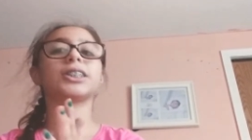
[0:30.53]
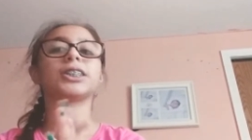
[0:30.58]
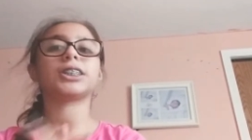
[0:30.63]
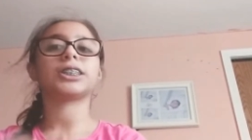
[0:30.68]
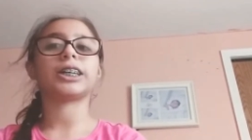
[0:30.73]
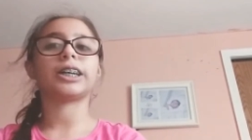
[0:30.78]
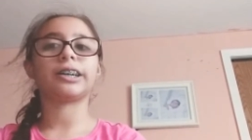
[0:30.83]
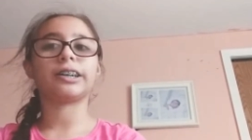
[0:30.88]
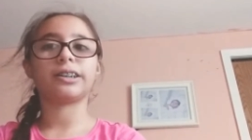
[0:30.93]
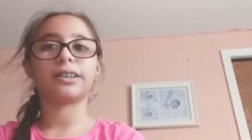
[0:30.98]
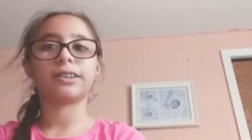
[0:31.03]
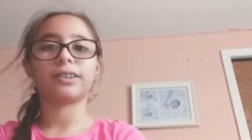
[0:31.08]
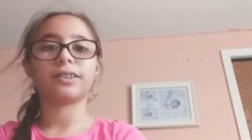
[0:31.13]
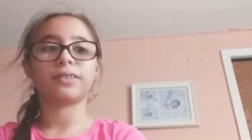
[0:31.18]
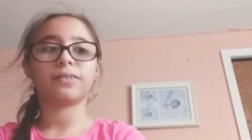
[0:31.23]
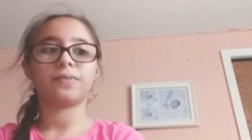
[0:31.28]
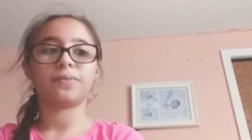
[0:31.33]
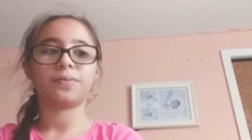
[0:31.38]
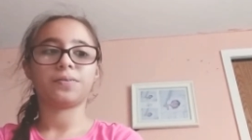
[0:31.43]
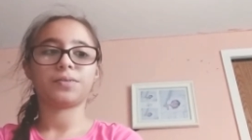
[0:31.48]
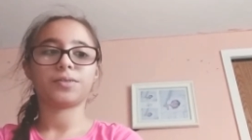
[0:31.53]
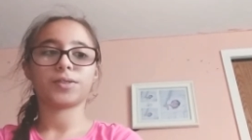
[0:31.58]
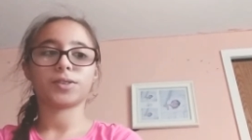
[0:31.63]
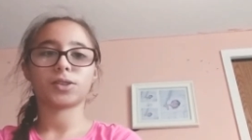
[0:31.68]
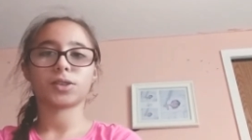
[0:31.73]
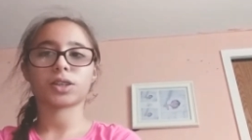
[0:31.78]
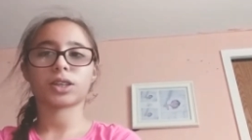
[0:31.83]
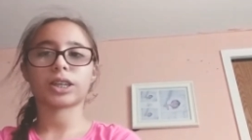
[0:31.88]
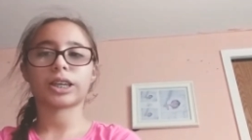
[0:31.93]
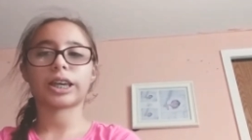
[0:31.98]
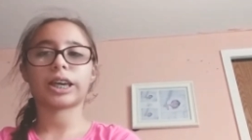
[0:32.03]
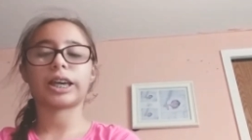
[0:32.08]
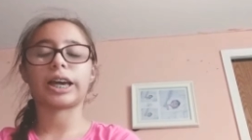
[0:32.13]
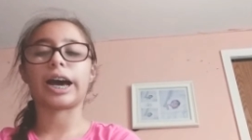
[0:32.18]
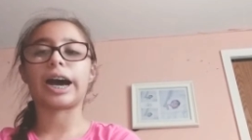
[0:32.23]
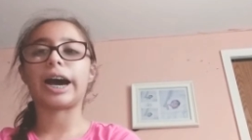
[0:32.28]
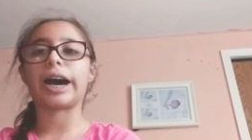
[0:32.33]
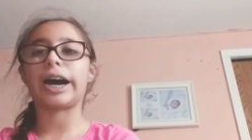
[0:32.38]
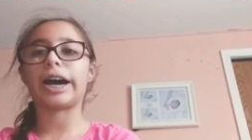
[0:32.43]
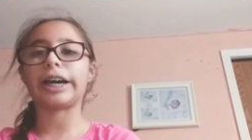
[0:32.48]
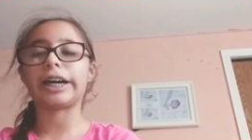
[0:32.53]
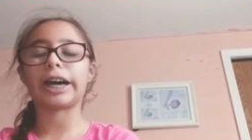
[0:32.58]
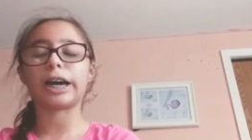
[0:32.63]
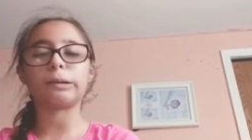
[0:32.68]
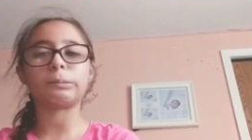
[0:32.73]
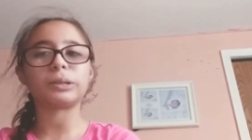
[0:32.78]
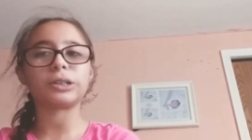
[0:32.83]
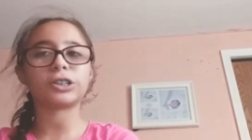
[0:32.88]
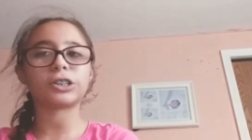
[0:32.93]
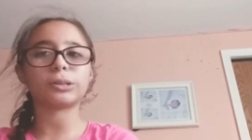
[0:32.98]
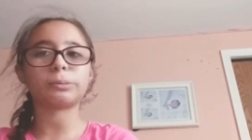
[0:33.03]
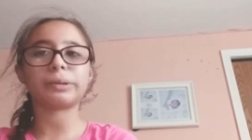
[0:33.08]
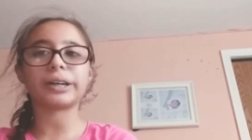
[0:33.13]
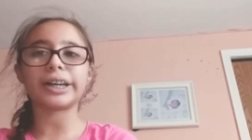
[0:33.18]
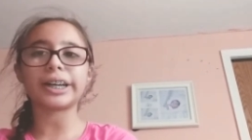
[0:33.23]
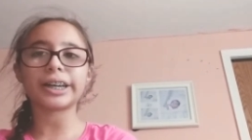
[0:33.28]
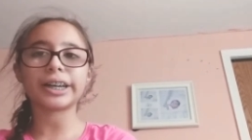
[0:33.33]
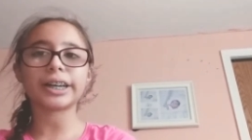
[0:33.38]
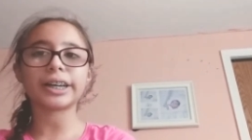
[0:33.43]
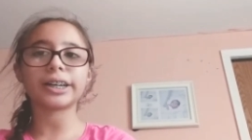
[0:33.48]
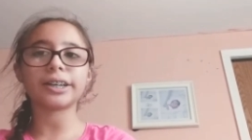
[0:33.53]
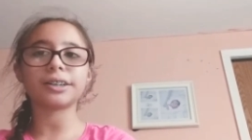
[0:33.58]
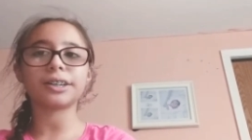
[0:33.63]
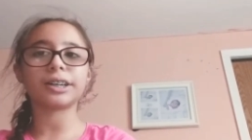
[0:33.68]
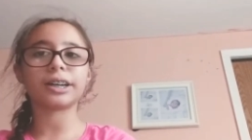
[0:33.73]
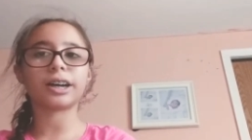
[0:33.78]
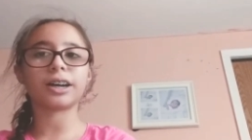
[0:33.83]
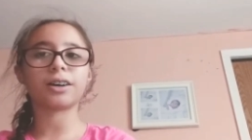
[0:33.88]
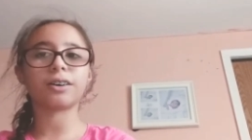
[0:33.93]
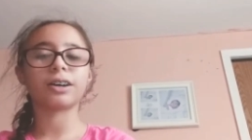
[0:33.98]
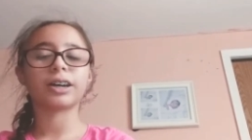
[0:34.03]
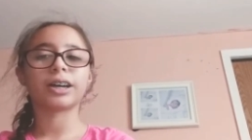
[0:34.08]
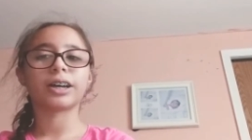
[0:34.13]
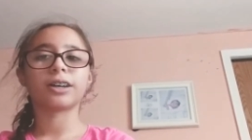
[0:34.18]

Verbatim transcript: So I have been doing pretty good, you know,